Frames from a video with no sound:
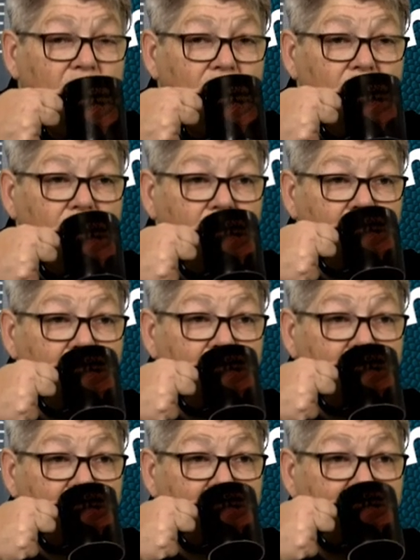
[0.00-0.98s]

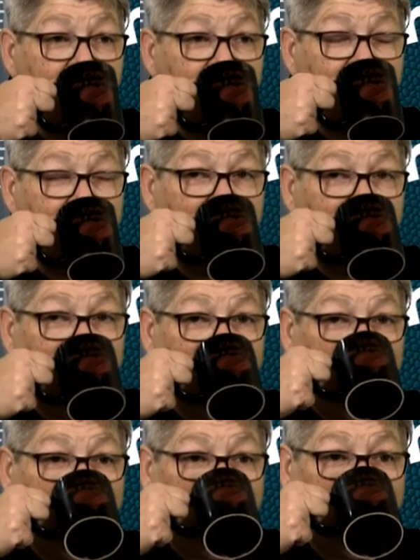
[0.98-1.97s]

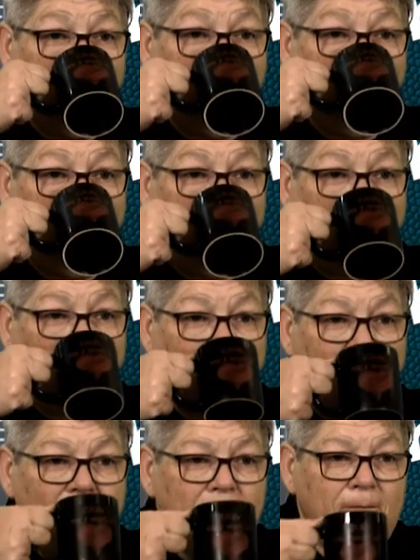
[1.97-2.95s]

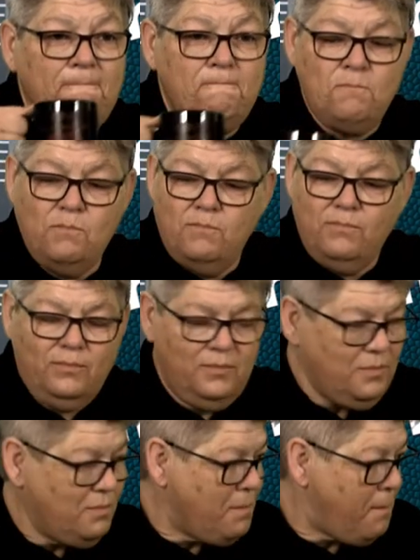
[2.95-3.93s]

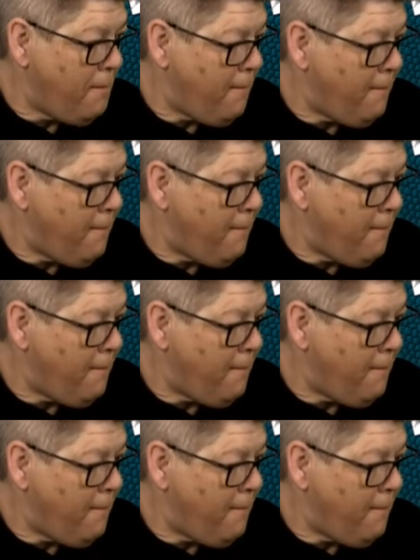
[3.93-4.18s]
(not speaking)